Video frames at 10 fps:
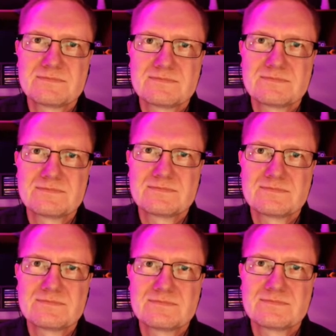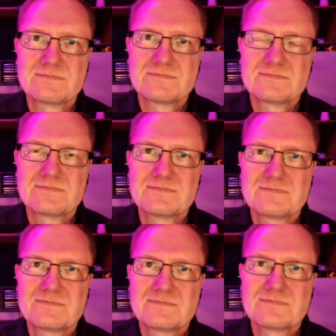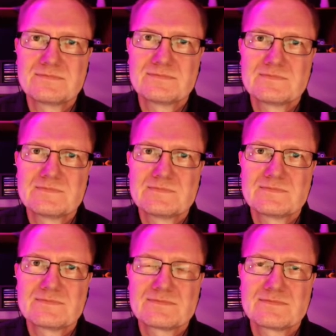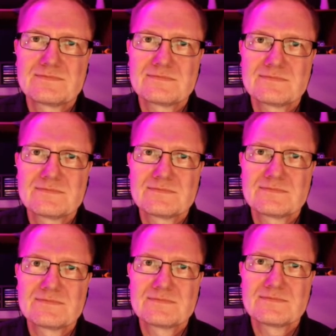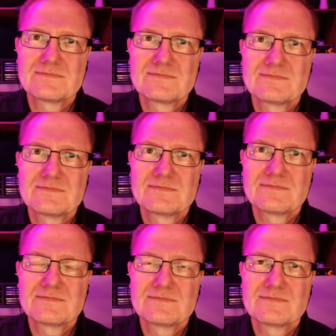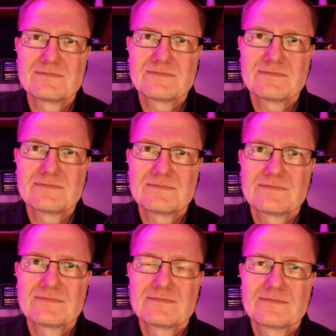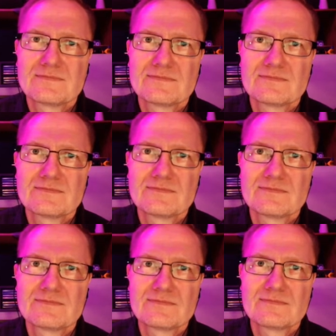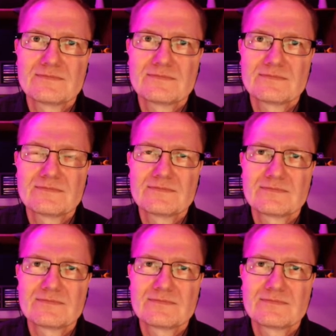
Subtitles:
This person isn't speaking.